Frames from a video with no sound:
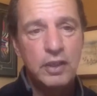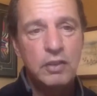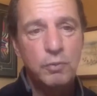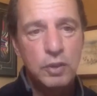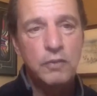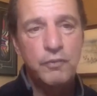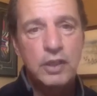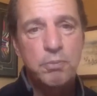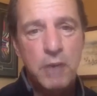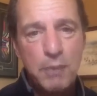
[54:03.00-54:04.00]
would
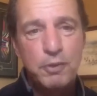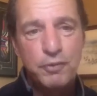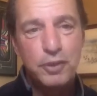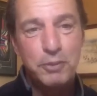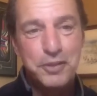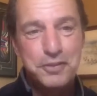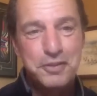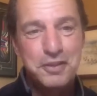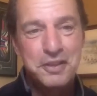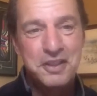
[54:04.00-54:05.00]
affect my performance.
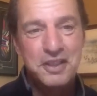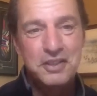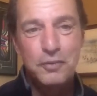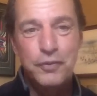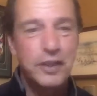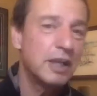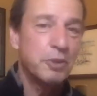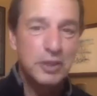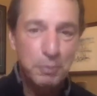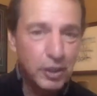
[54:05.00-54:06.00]
So forget
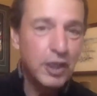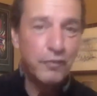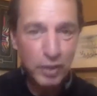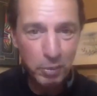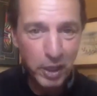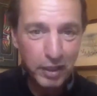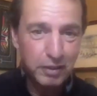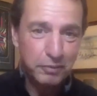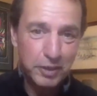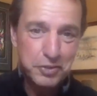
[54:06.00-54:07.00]
about the player for a minute,
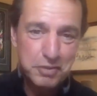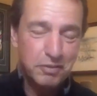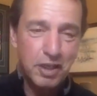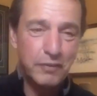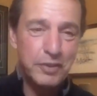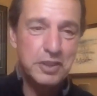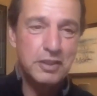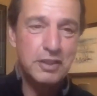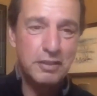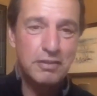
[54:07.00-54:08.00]
which
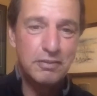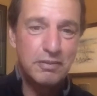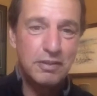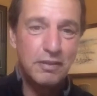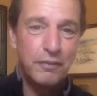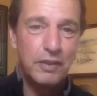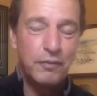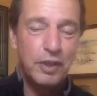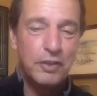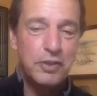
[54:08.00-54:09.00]
obviously,
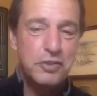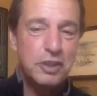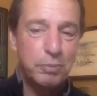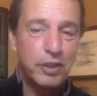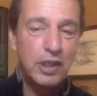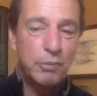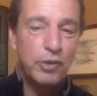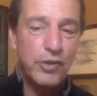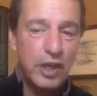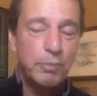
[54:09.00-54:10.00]
if you understood the player
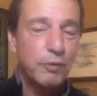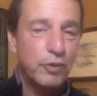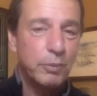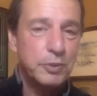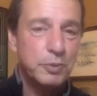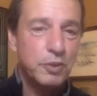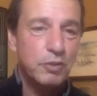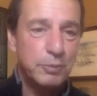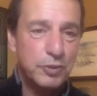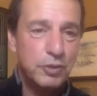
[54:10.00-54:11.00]
more, their performance would go
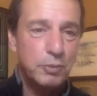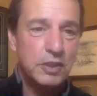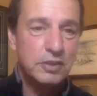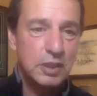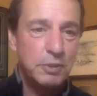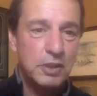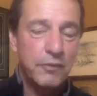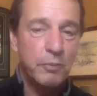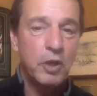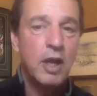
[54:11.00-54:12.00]
up too because they'd be
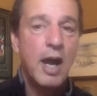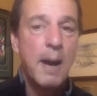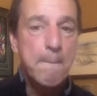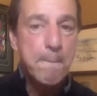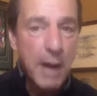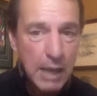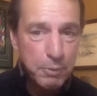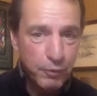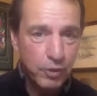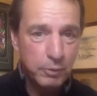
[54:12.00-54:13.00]
comfortable. My
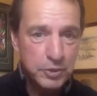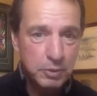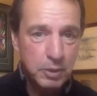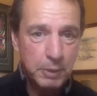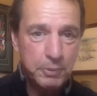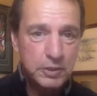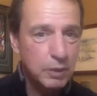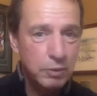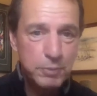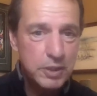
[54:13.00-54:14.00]
performance would come up because
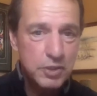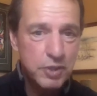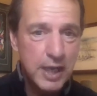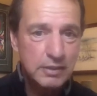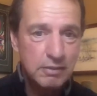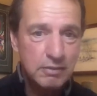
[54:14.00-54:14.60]
I wouldn't be distracted.